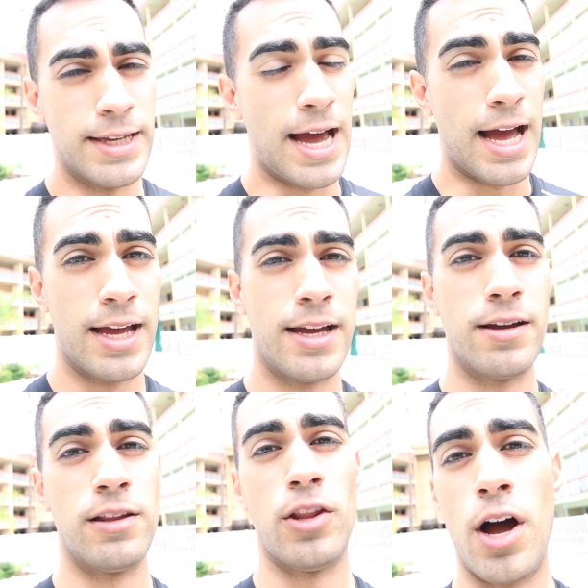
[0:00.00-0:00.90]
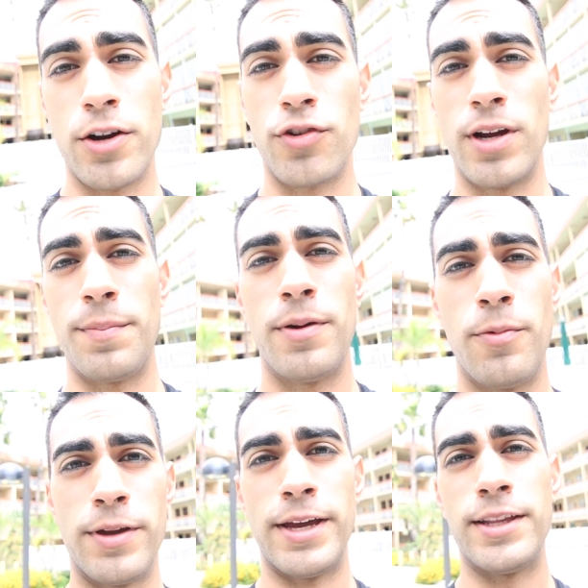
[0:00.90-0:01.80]
yeah, long trip.
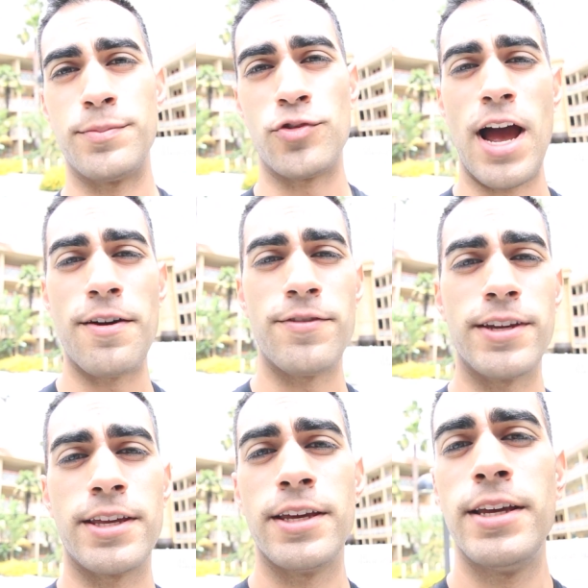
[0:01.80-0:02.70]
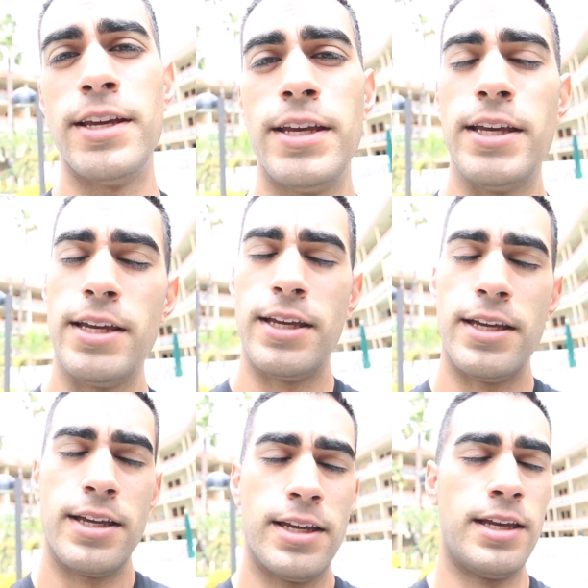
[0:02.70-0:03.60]
We hit some traffic.
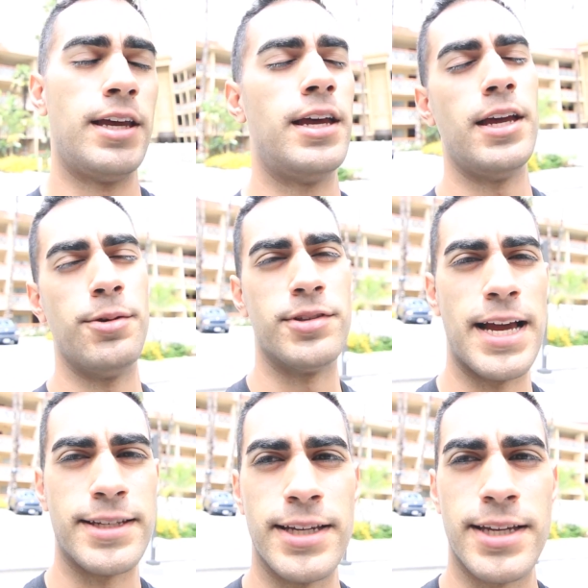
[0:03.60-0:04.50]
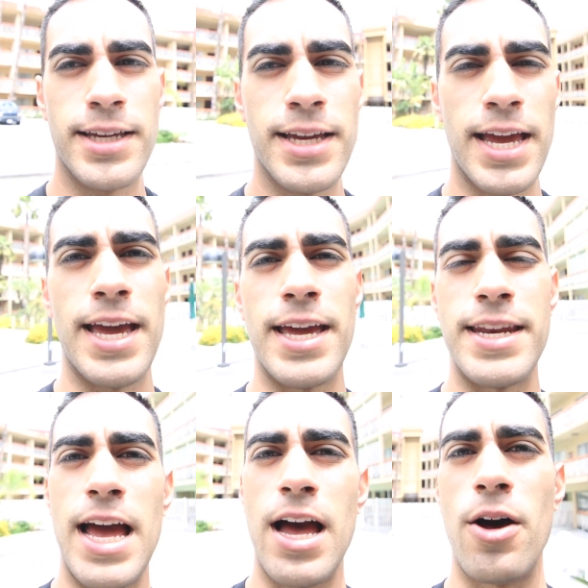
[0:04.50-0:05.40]
It was hectic,
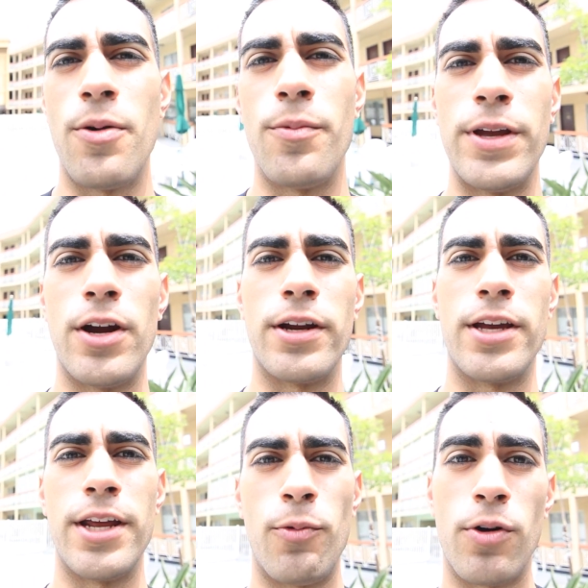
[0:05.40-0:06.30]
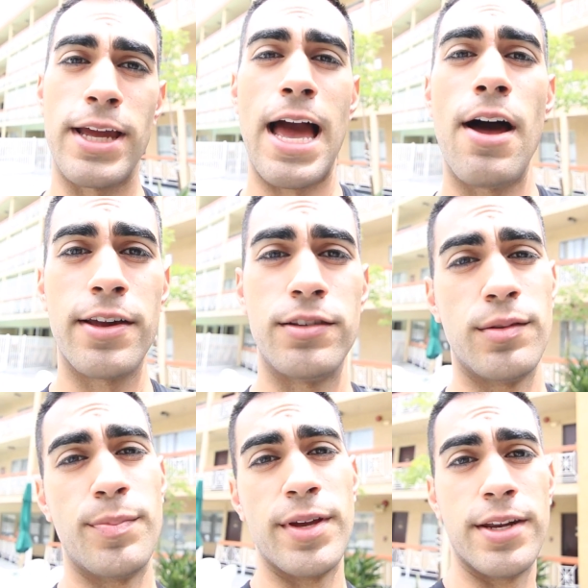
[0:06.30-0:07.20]
and now we are gonna work out because
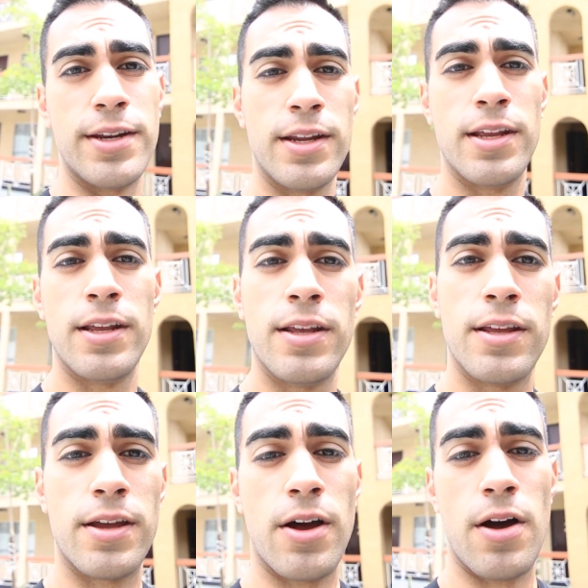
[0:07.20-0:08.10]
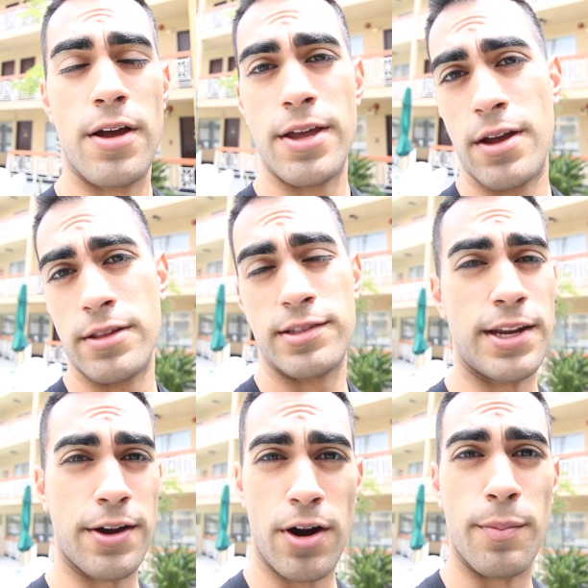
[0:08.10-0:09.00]
we've been
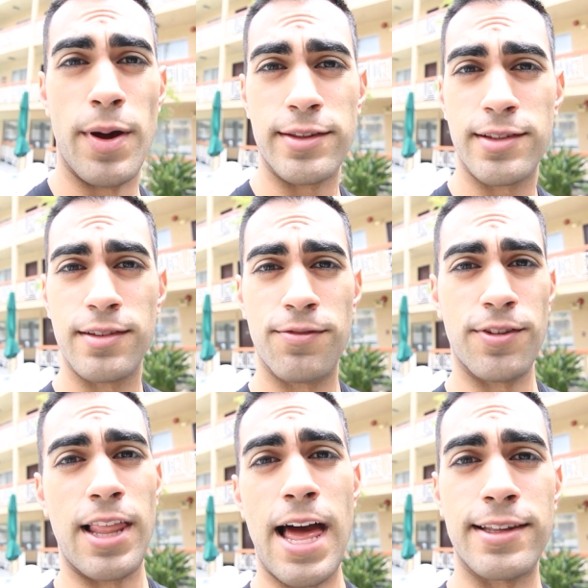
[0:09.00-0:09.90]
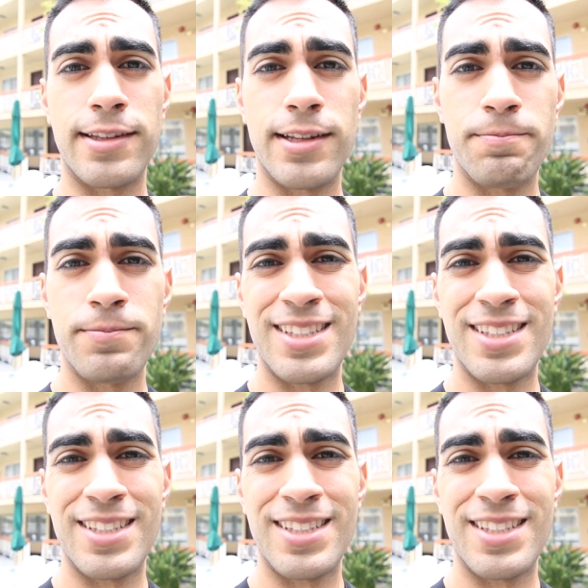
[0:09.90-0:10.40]
sitting on our butts for the last,